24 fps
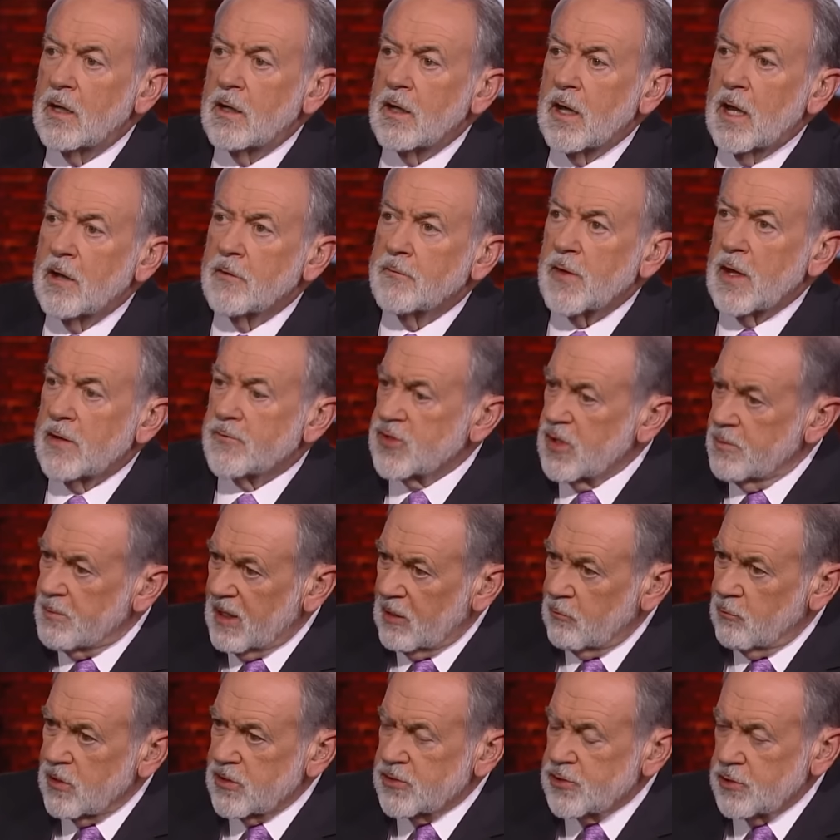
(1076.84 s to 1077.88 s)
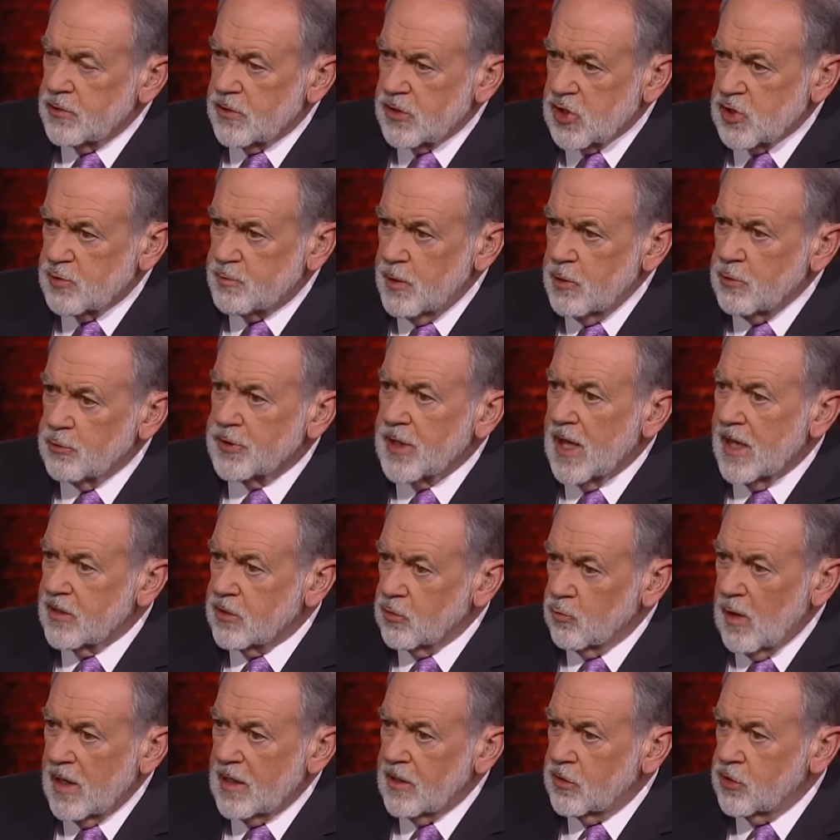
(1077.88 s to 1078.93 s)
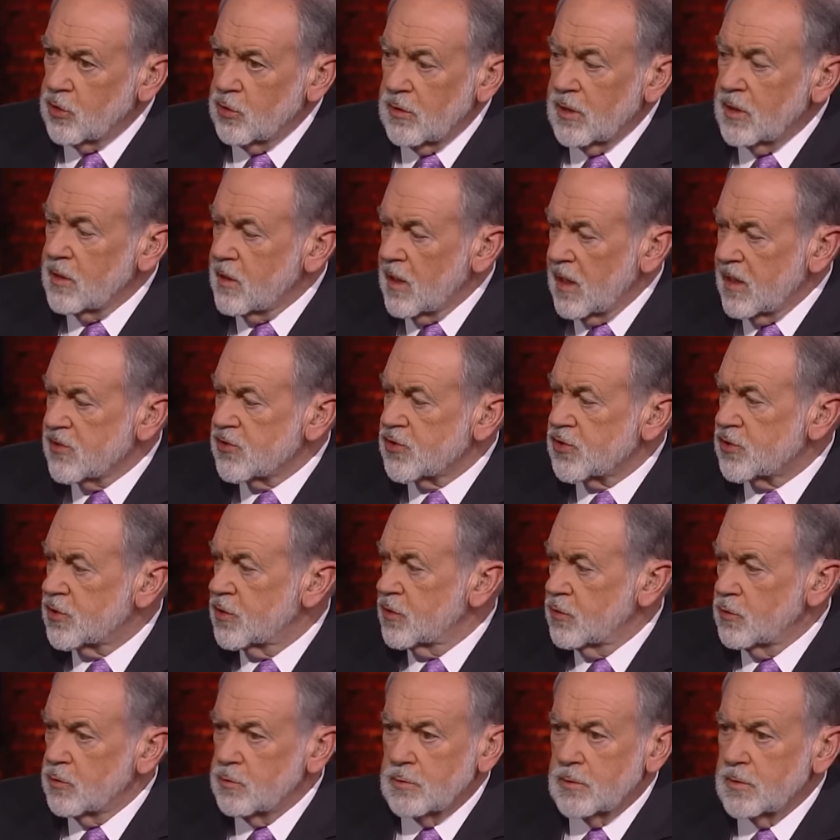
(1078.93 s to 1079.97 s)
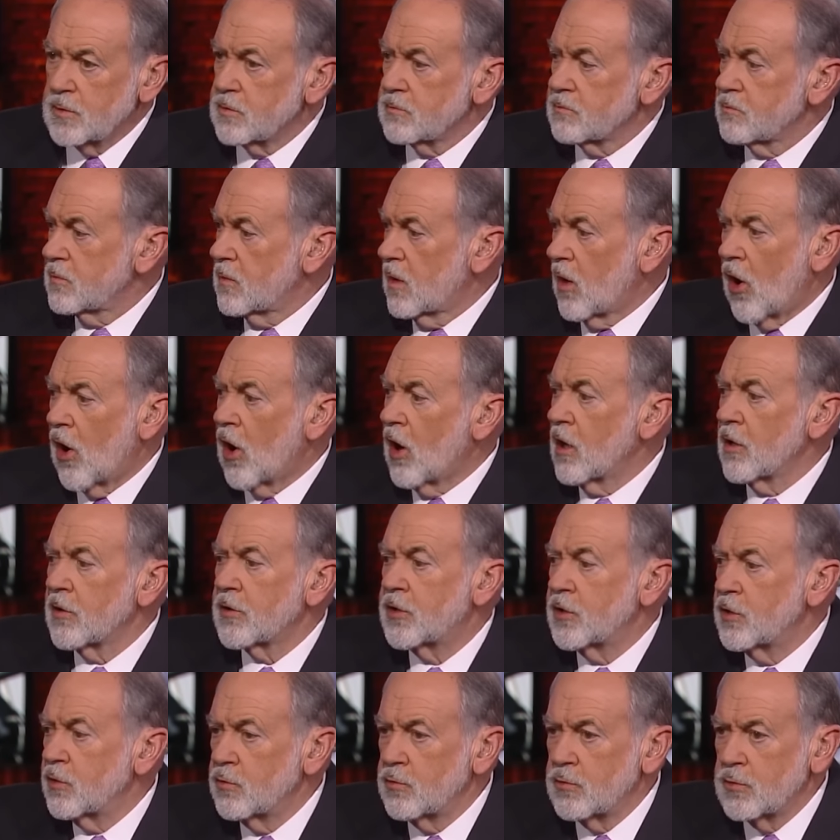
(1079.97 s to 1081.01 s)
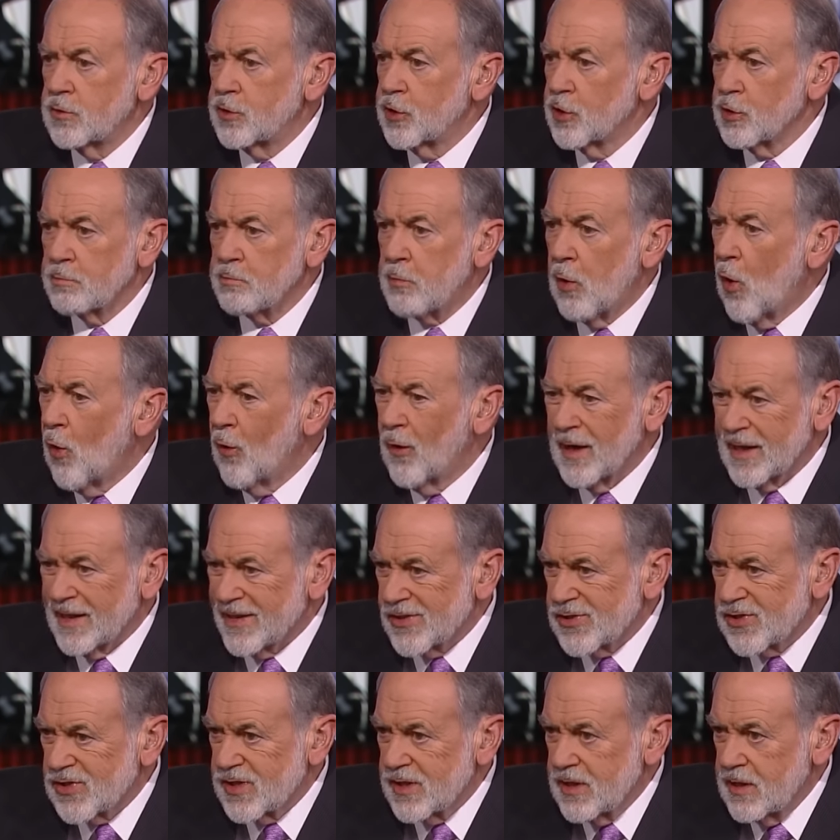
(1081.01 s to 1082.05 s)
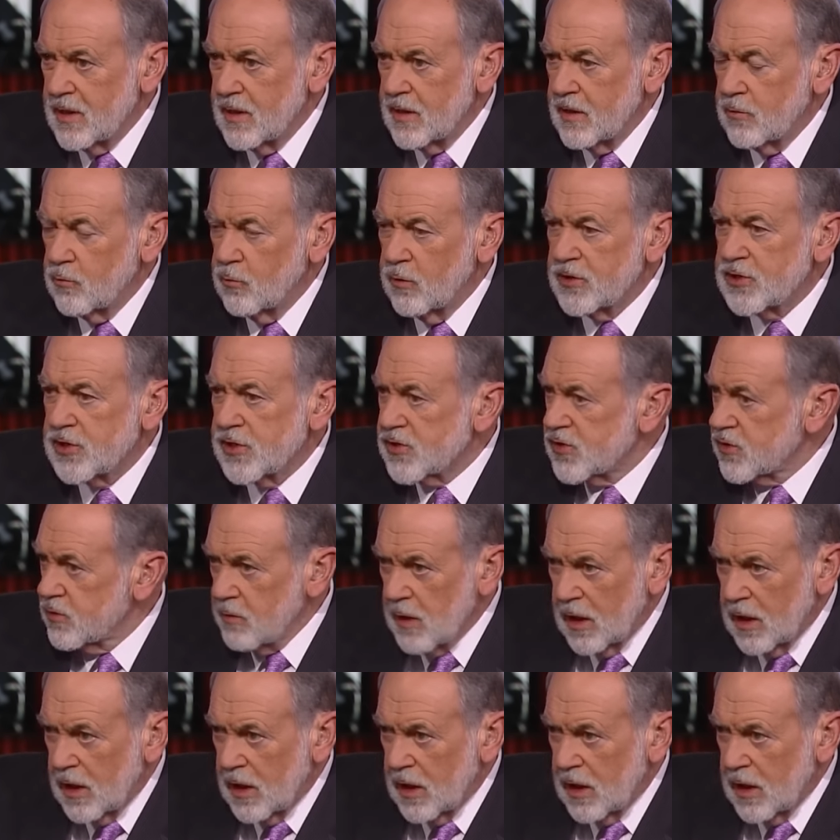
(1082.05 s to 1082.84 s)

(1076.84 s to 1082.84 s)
If somebody wants to dispute that, the way to do it is to argue your points, which is